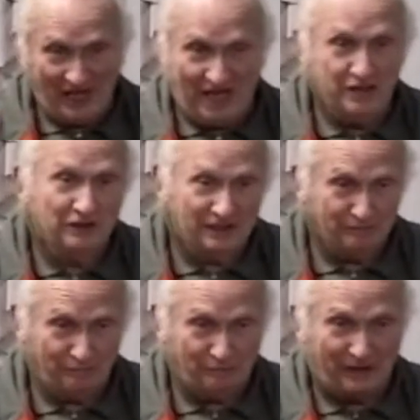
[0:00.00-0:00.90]
and you'll get
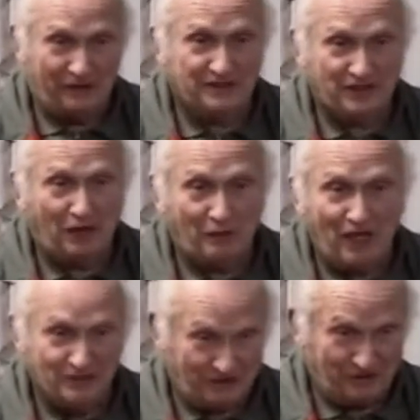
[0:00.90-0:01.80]
Perry's
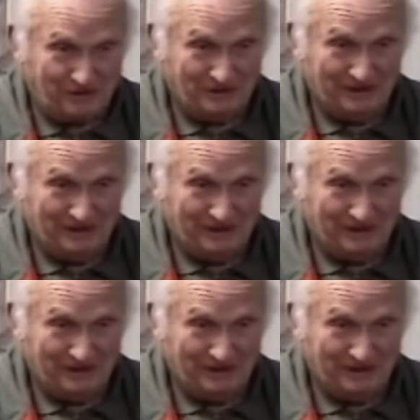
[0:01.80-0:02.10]
garbanzos.